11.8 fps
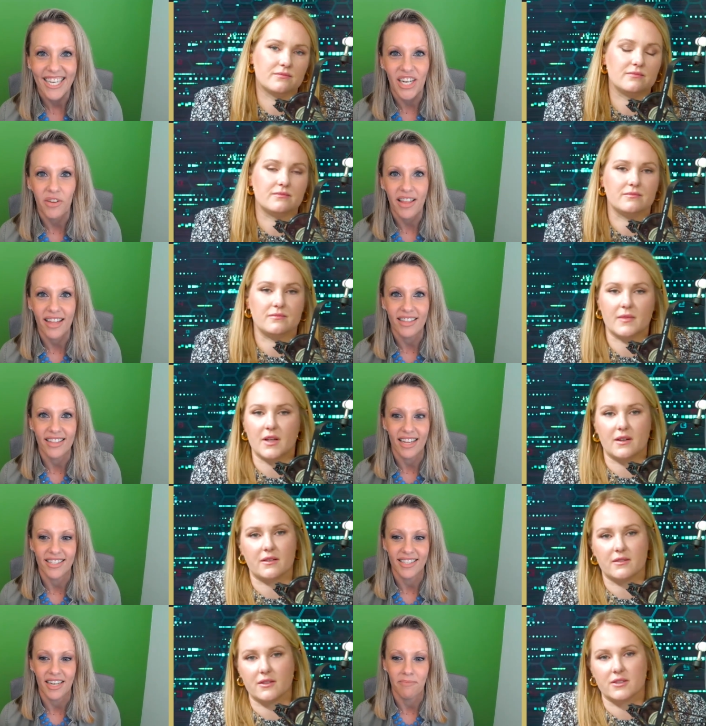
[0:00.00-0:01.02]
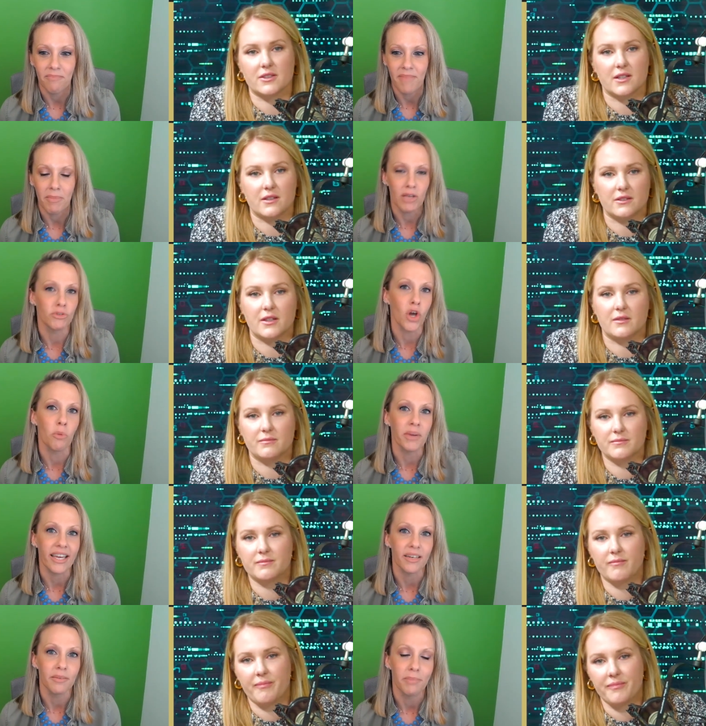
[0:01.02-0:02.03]
Speaker 1: you know mm-hmm. that yeah, that's um, exactly maybe right.
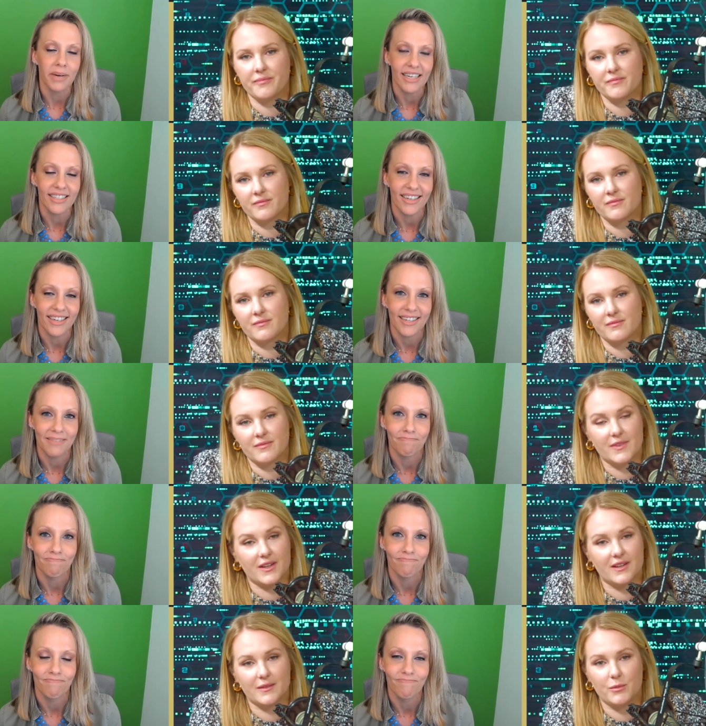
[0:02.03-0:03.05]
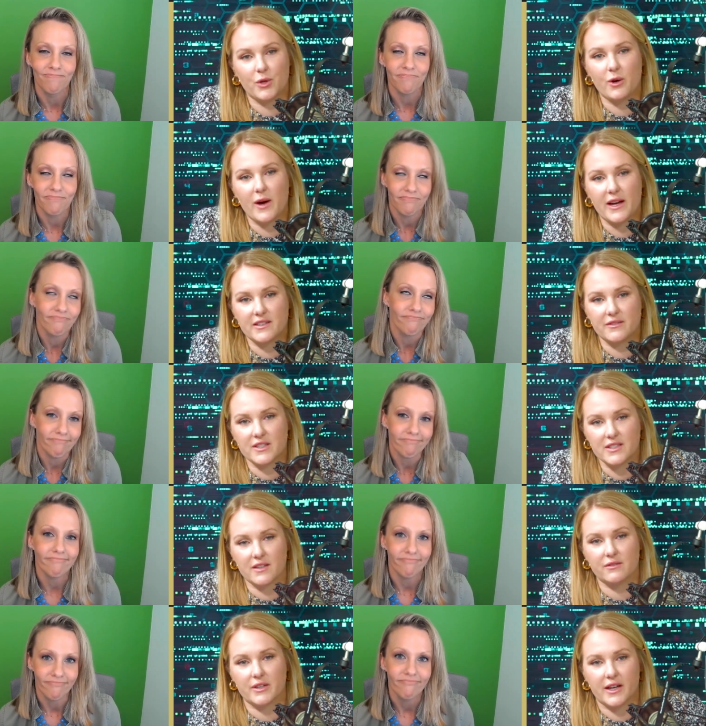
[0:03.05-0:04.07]
Speaker 2: utopian but um, proactive instead of
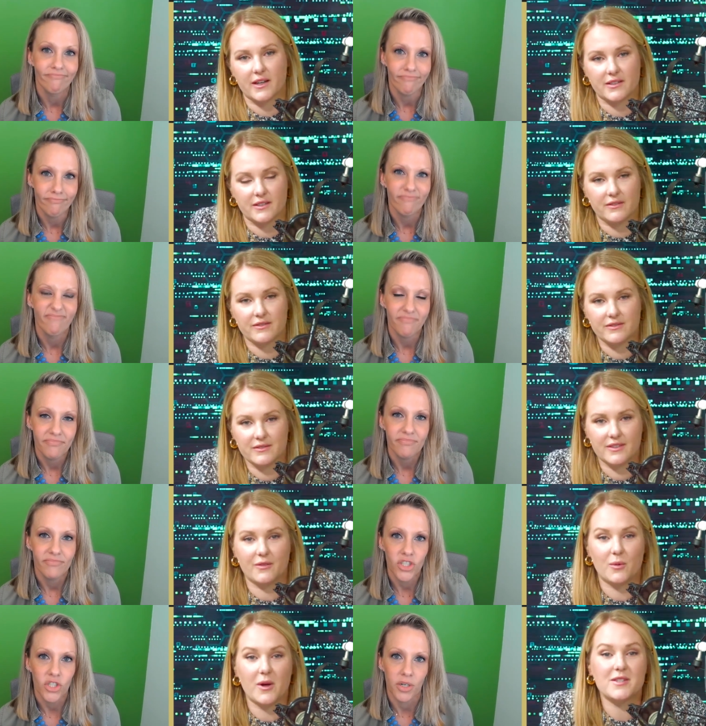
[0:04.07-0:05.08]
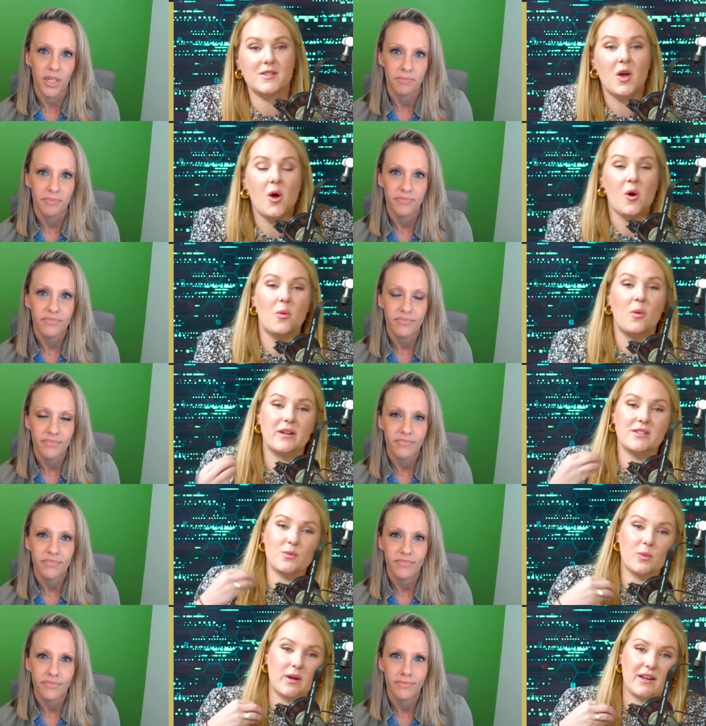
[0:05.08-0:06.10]
reactive once sure. once
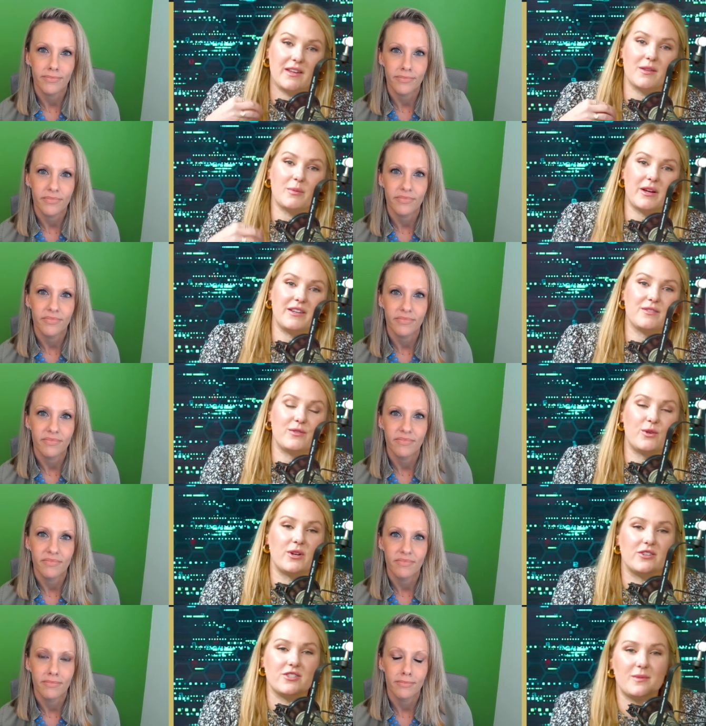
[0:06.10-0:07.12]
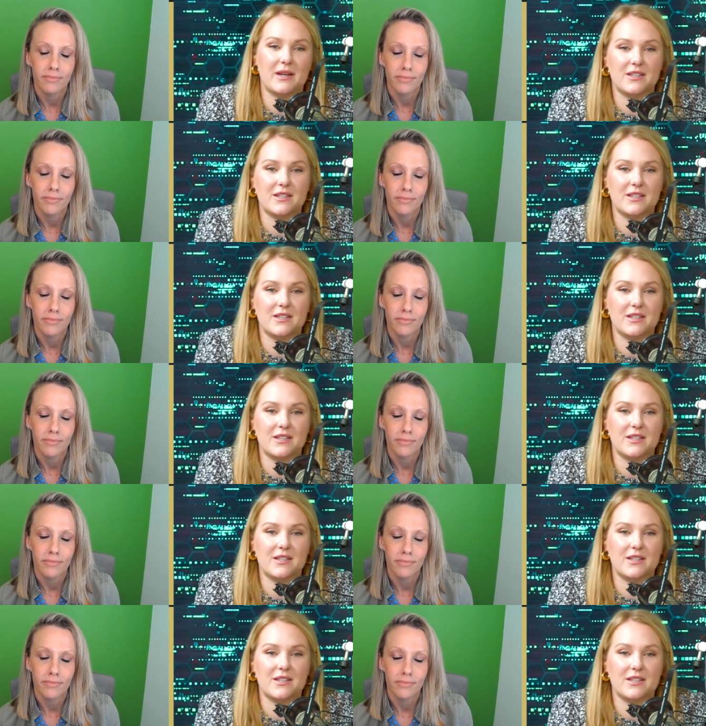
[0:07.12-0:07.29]
we the plaintiff lawyers the mass